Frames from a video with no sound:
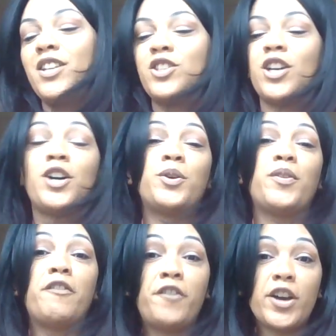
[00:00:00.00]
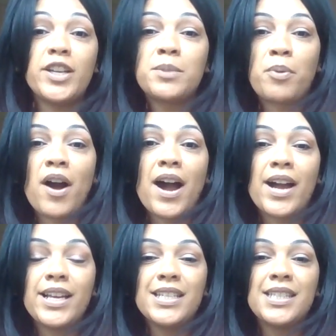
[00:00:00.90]
So, first
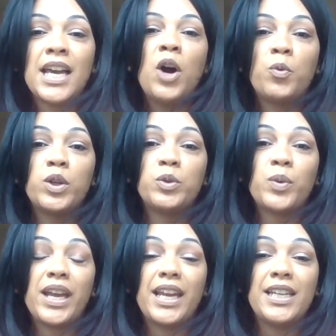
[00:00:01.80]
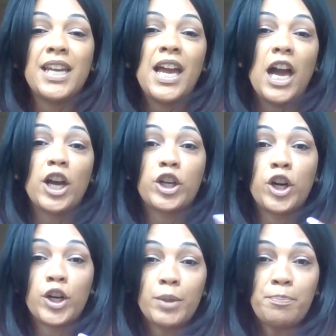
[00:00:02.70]
prize will win a
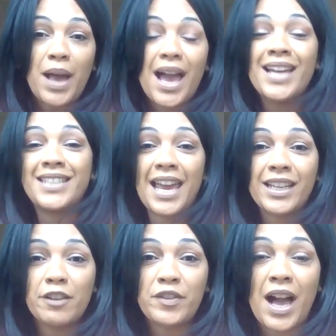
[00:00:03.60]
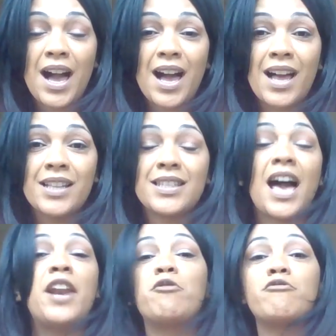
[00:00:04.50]
cup, a deck of cards,
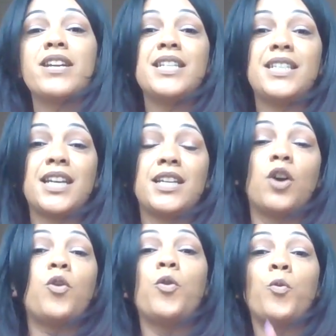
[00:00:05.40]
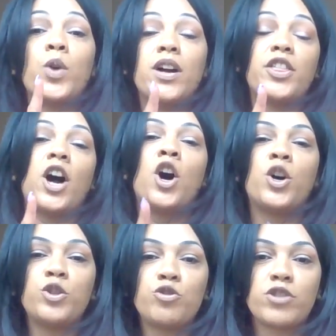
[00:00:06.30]
and a reading worth
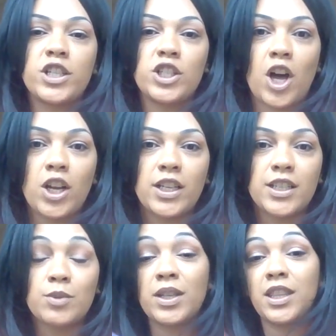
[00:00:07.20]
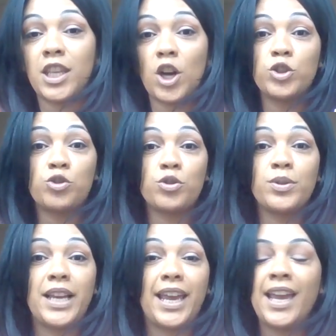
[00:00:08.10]
$100 with yours
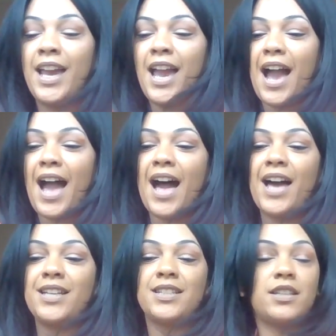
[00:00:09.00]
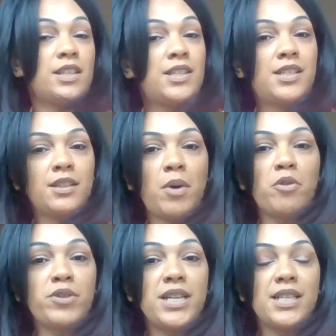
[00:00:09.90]
truly. And there's still
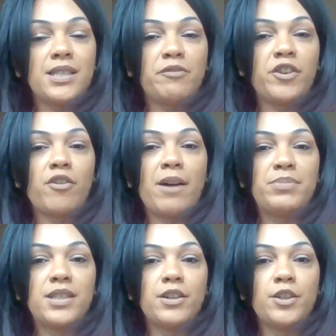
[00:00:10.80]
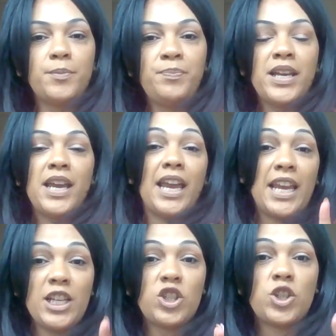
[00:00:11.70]
more readings up for grabs though.
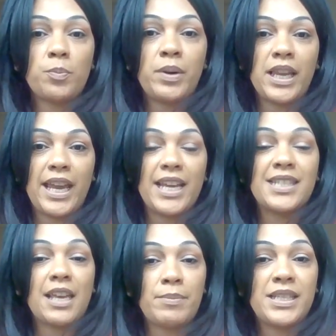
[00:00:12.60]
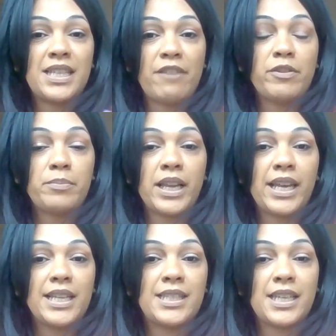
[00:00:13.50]
Each place, there'll be seven
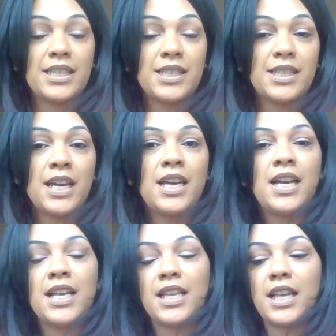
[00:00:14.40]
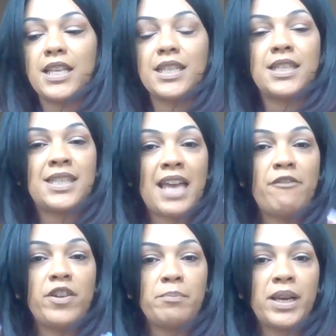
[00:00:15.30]
places.
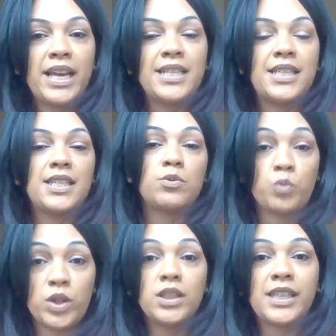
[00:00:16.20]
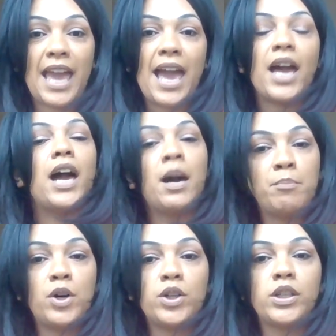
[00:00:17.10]
Seven places will get a
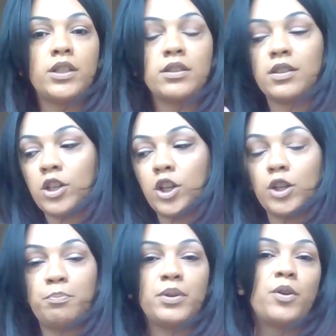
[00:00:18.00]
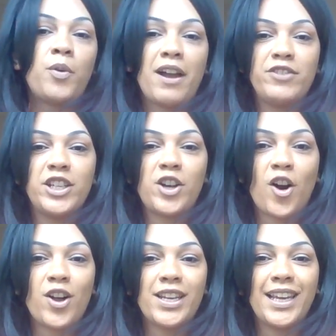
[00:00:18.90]
mug, cup, whatever you
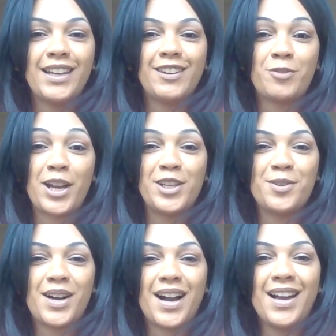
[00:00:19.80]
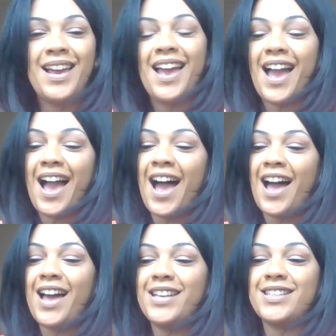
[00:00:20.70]
call it, where you are.
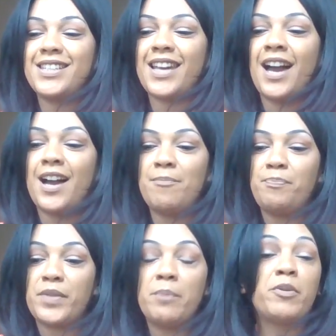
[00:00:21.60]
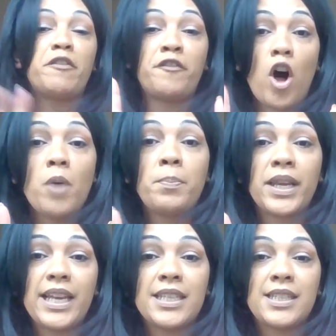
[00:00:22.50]
And um, but four
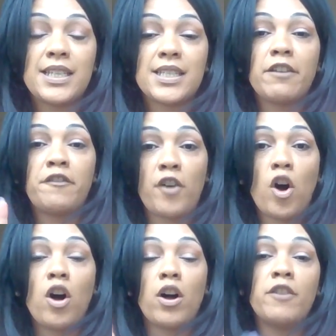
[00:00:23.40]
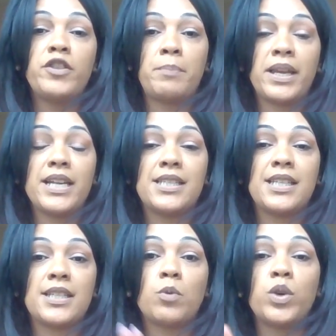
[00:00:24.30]
places, four of the
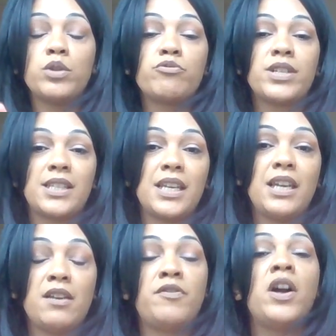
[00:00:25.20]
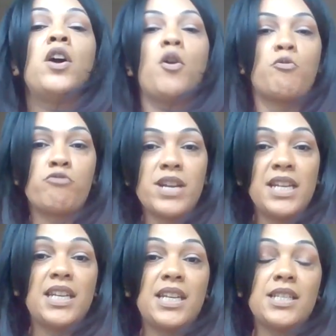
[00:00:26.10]
places will receive
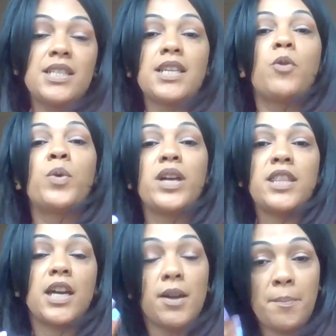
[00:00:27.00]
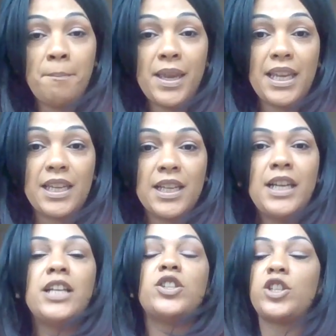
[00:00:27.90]
readings with me.
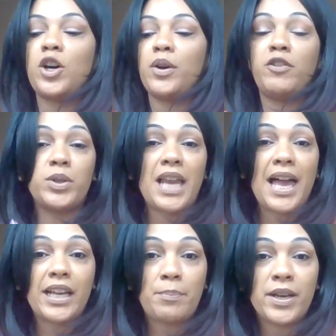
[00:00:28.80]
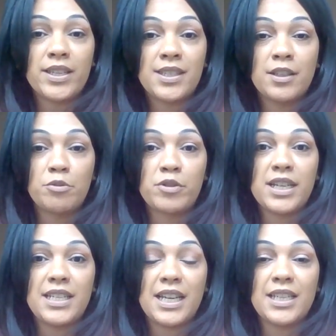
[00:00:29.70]
So if you would like a personal
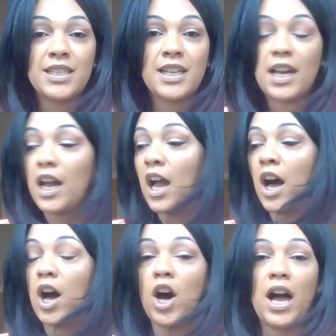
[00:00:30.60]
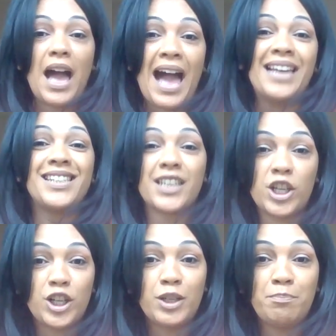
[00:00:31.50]
reading uh, and a
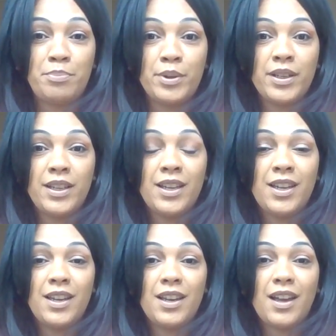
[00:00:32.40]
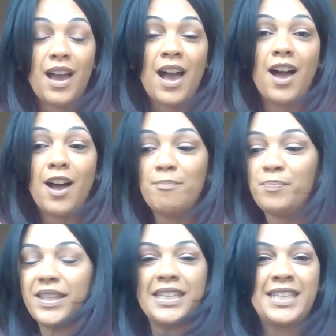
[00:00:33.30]
cup,
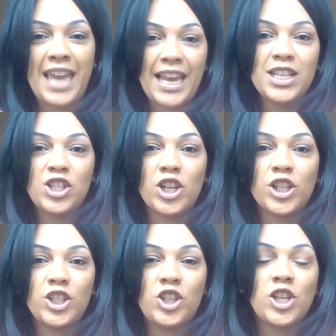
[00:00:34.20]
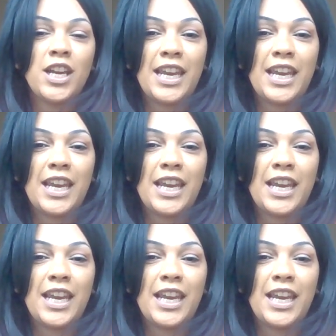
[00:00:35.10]
um, get in touch.